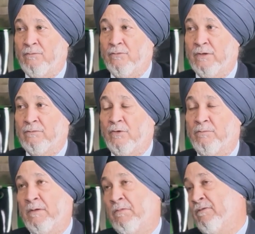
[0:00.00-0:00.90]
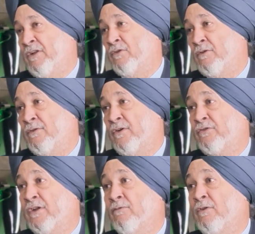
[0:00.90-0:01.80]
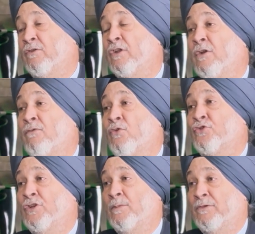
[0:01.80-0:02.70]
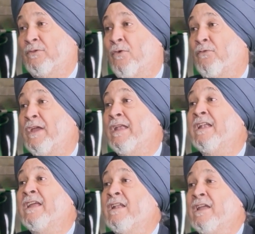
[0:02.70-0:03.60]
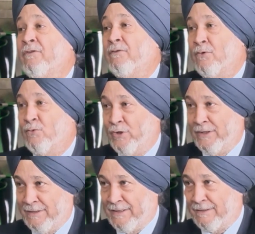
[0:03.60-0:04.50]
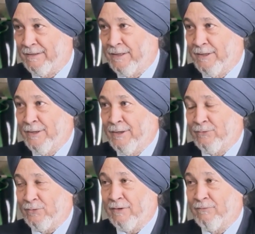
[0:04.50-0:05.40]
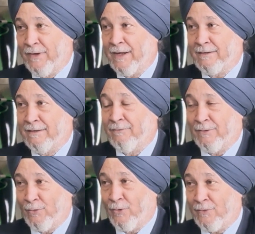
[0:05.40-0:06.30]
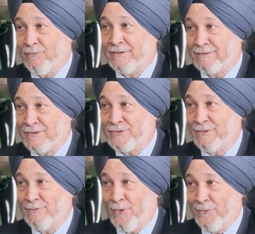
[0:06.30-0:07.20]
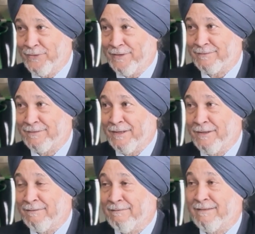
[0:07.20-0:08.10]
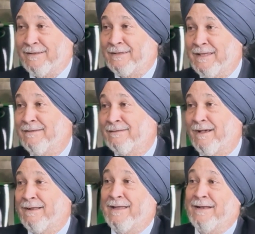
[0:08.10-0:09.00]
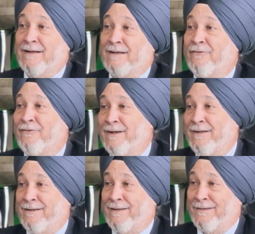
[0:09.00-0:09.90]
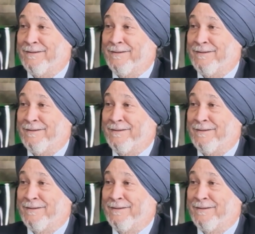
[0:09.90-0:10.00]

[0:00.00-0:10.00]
This was maybe one of the first time when 3-4 ships of Indian Navy were going there. So in fact, there were a lot of discussion on this, that the things are in a different,